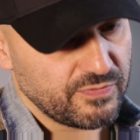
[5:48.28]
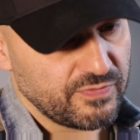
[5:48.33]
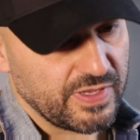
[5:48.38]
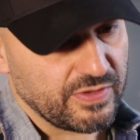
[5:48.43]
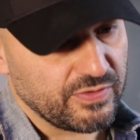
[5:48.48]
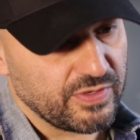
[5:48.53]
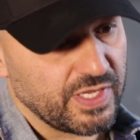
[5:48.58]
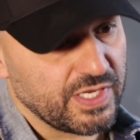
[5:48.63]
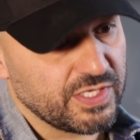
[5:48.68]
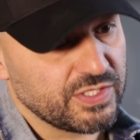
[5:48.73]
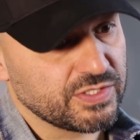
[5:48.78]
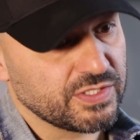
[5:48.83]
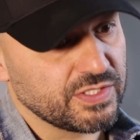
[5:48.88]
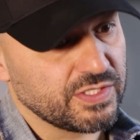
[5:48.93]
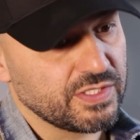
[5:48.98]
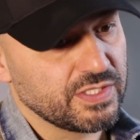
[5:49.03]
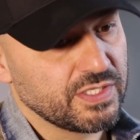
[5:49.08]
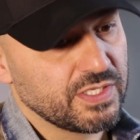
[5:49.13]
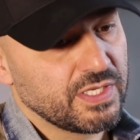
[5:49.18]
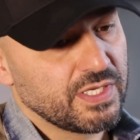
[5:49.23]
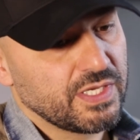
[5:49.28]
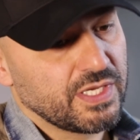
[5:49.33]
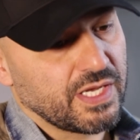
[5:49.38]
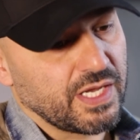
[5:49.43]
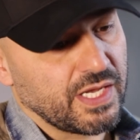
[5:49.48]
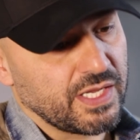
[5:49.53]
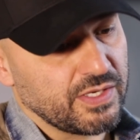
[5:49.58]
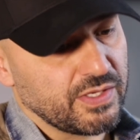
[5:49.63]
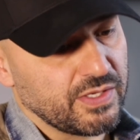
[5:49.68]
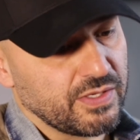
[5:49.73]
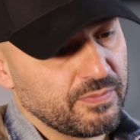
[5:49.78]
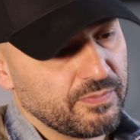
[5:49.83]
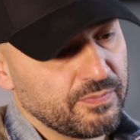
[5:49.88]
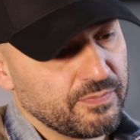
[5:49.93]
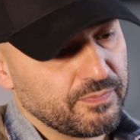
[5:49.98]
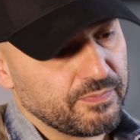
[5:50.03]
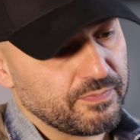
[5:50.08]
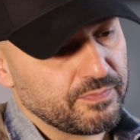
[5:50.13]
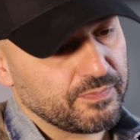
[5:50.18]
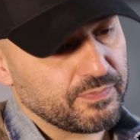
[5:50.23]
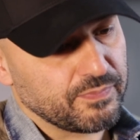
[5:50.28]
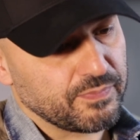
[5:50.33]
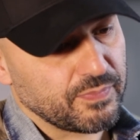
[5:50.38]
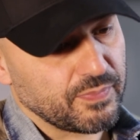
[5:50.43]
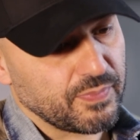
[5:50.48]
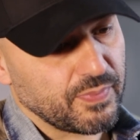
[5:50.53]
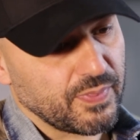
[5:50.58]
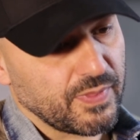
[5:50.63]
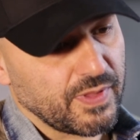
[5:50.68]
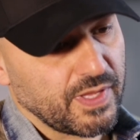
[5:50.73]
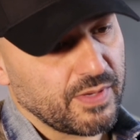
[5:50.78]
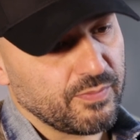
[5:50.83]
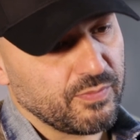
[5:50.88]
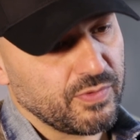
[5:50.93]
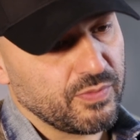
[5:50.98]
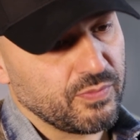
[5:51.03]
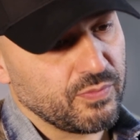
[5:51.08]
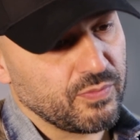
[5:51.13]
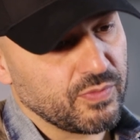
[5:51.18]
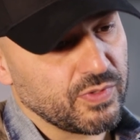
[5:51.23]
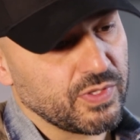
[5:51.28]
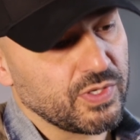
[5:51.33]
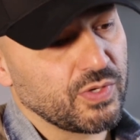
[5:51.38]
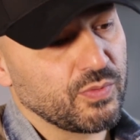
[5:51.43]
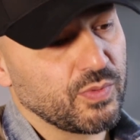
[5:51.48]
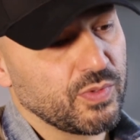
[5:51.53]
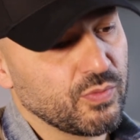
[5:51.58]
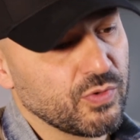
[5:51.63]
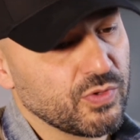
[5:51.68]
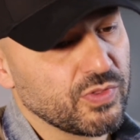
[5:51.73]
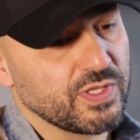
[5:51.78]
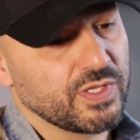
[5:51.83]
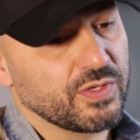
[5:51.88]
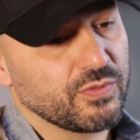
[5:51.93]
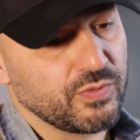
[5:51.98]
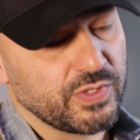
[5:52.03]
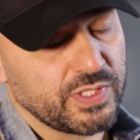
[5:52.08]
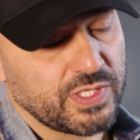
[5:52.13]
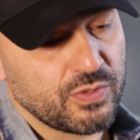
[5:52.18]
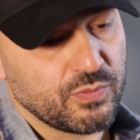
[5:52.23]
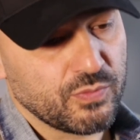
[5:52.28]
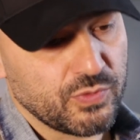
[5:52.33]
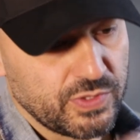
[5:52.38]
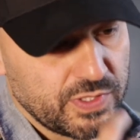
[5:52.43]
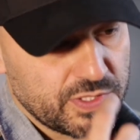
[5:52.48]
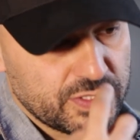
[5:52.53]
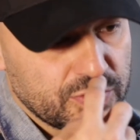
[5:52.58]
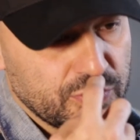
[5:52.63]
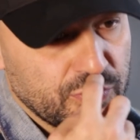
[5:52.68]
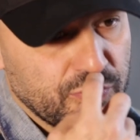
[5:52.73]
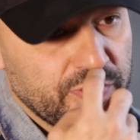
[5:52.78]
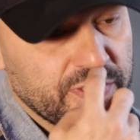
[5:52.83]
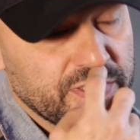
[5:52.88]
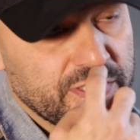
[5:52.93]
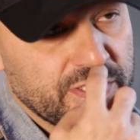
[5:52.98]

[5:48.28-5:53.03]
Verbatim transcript: the foundation, and um, and we you know we want we don't want this story